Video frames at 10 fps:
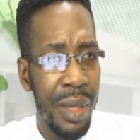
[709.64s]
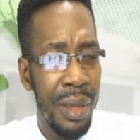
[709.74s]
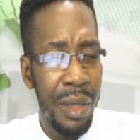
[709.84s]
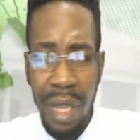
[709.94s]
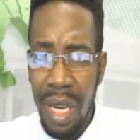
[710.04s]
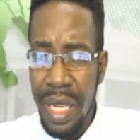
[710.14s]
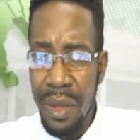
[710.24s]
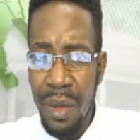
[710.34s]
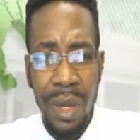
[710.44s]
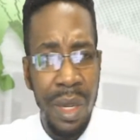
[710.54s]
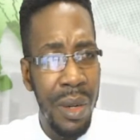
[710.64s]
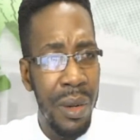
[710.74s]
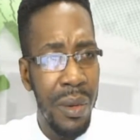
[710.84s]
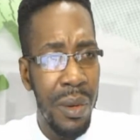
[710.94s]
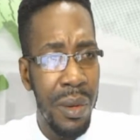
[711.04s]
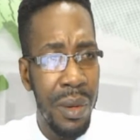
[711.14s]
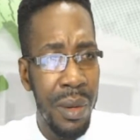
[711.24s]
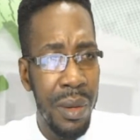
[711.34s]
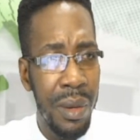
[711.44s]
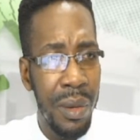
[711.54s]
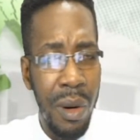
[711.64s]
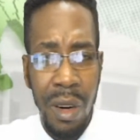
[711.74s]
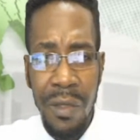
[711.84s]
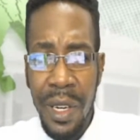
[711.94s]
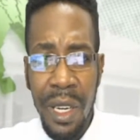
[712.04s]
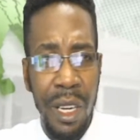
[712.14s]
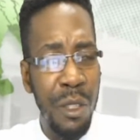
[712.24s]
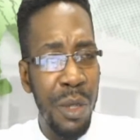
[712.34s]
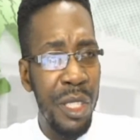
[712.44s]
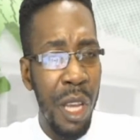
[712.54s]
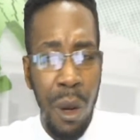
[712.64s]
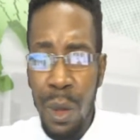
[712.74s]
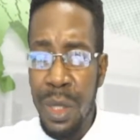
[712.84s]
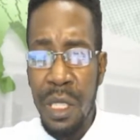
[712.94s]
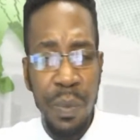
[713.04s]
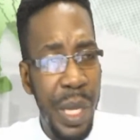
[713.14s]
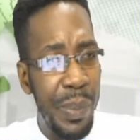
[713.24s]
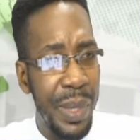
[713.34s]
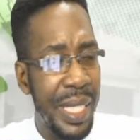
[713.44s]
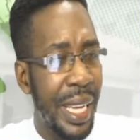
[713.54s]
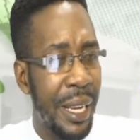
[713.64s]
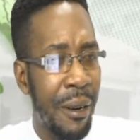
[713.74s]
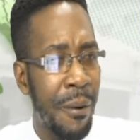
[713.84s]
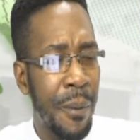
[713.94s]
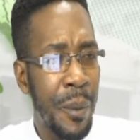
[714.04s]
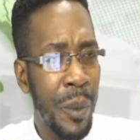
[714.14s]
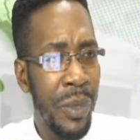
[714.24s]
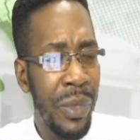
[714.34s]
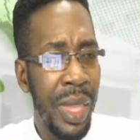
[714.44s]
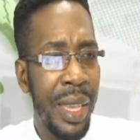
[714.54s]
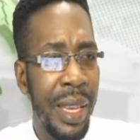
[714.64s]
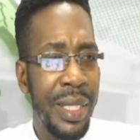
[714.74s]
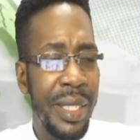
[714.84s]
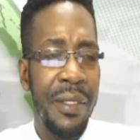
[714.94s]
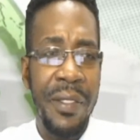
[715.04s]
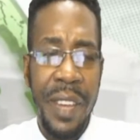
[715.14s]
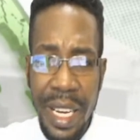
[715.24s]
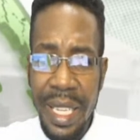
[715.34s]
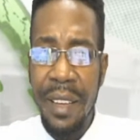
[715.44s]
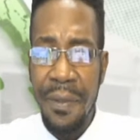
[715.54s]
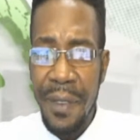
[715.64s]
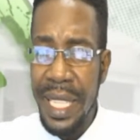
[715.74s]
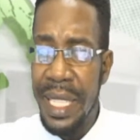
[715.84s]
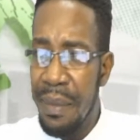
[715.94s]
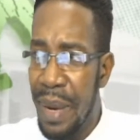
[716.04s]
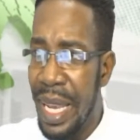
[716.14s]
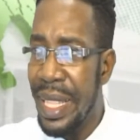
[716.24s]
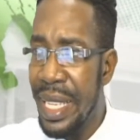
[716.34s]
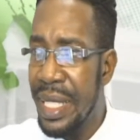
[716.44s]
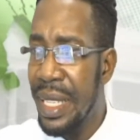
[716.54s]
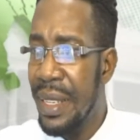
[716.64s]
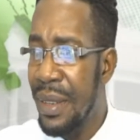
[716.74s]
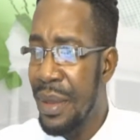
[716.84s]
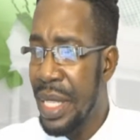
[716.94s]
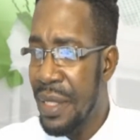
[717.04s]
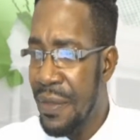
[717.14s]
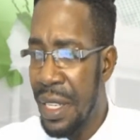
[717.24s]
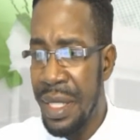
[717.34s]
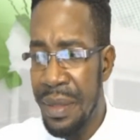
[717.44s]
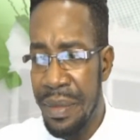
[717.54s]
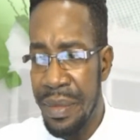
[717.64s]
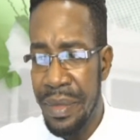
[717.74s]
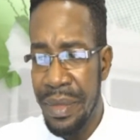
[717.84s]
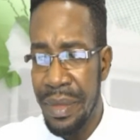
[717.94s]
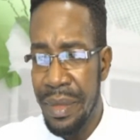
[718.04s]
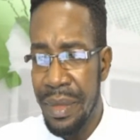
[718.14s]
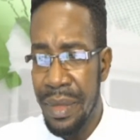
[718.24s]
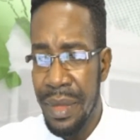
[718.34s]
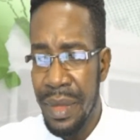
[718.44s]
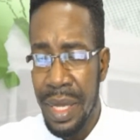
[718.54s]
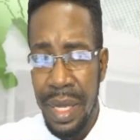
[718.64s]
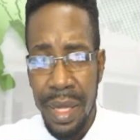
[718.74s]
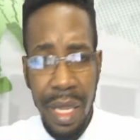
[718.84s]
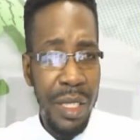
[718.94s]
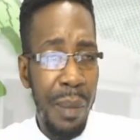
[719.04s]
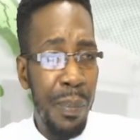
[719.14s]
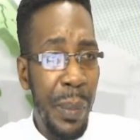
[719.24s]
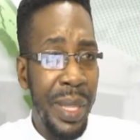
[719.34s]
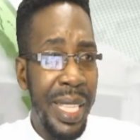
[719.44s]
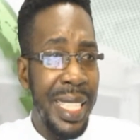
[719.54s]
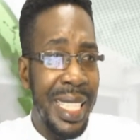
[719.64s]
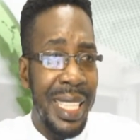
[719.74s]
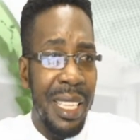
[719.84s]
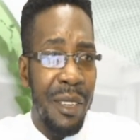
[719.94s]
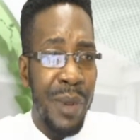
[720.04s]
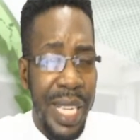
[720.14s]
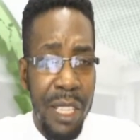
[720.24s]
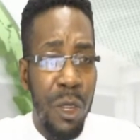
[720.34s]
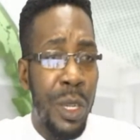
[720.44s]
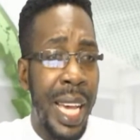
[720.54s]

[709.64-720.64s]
You're talking over 100,000 people there severely affected by this flood. There are some people that really don't